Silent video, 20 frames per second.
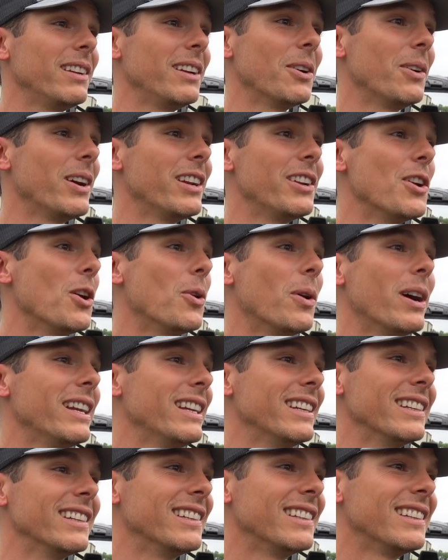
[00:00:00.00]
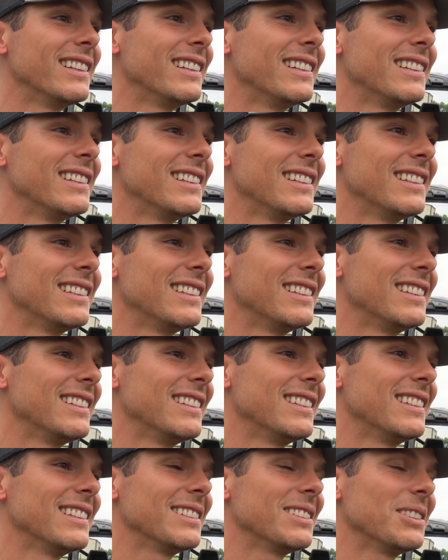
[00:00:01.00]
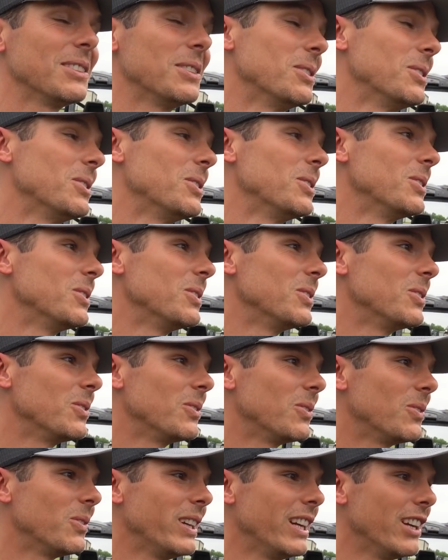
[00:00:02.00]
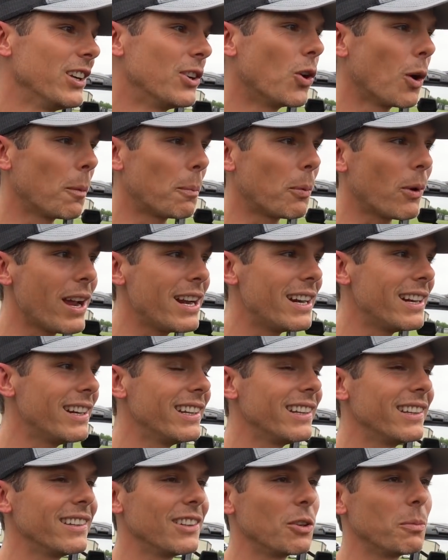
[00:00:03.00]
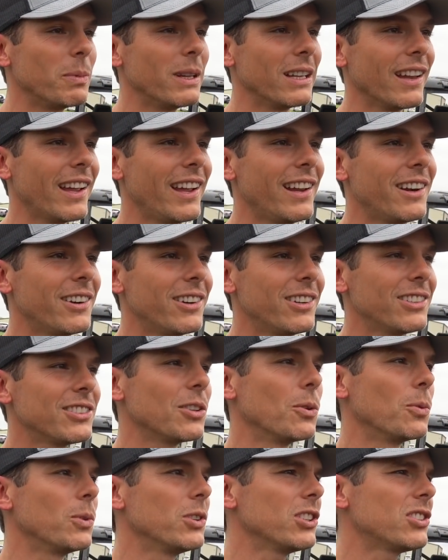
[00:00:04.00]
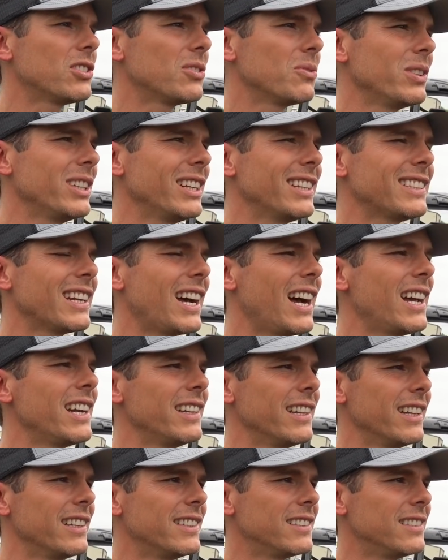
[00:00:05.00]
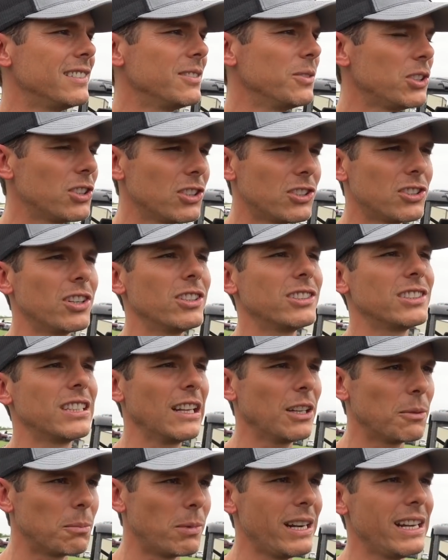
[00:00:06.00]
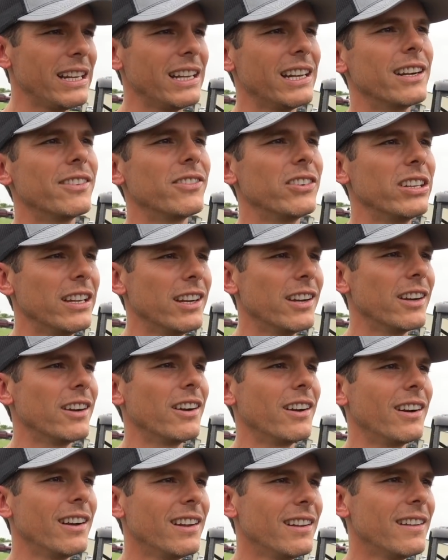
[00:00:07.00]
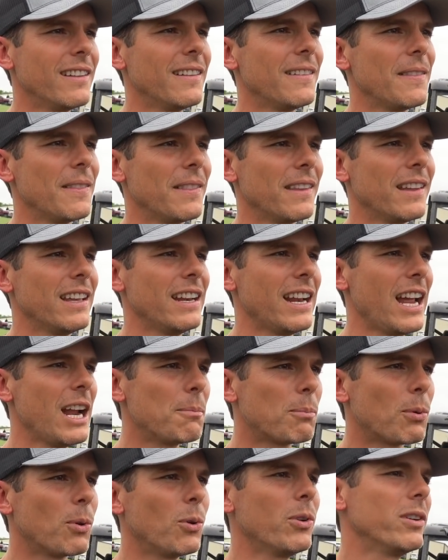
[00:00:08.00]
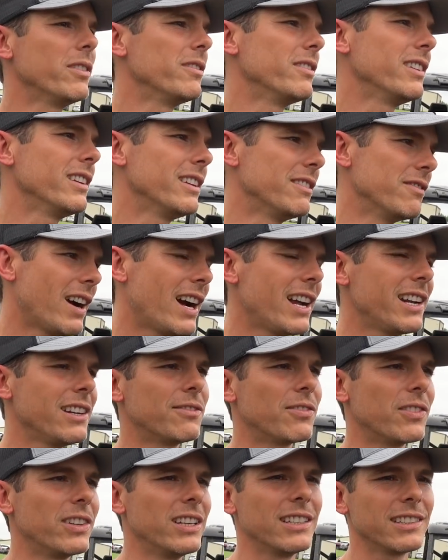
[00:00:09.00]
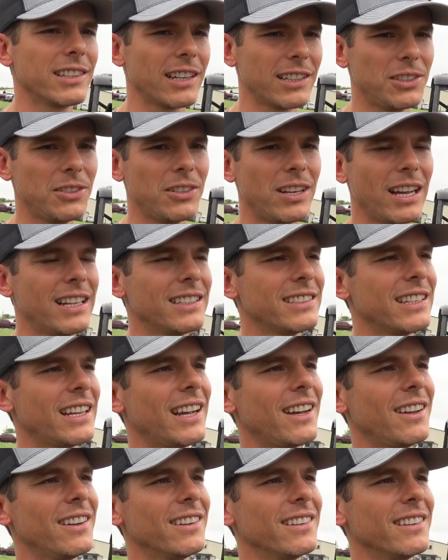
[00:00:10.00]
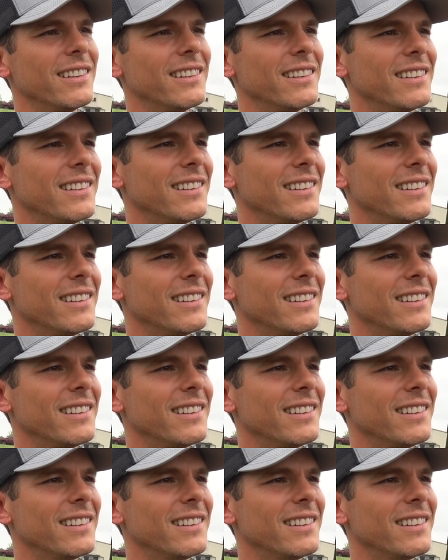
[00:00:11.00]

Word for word: you know, we had no idea. Yeah. So we incorporated it a little bit later. So we're just we decided that we should start celebrating it every year. Yeah. In April and inviting friends like you guys out and